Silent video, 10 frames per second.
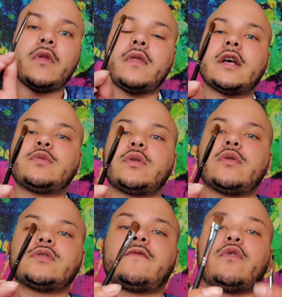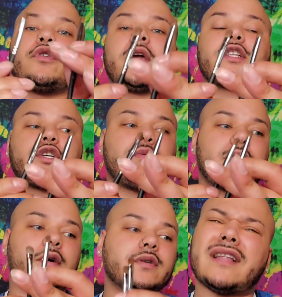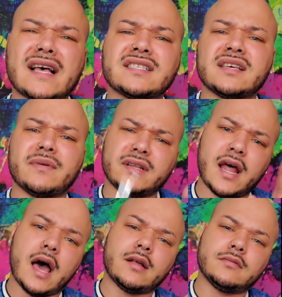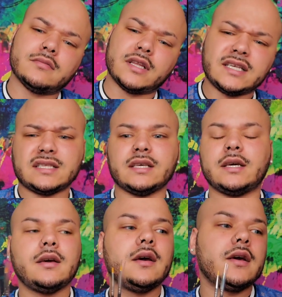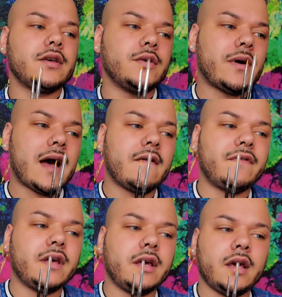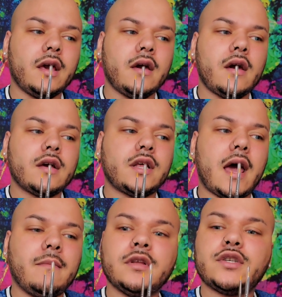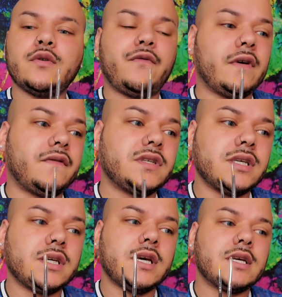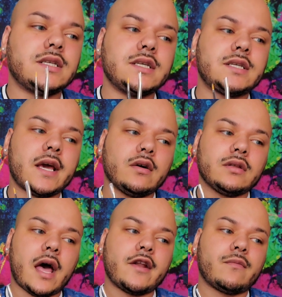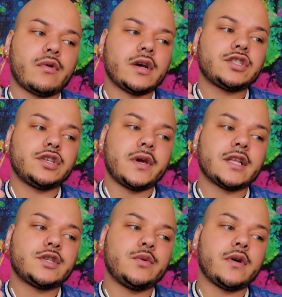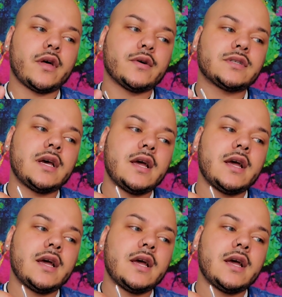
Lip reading: That's what those are for. You get 2 of those. Lastly, but not leastly, you have the M250 Detailed Liner Brush. You get 2 of those.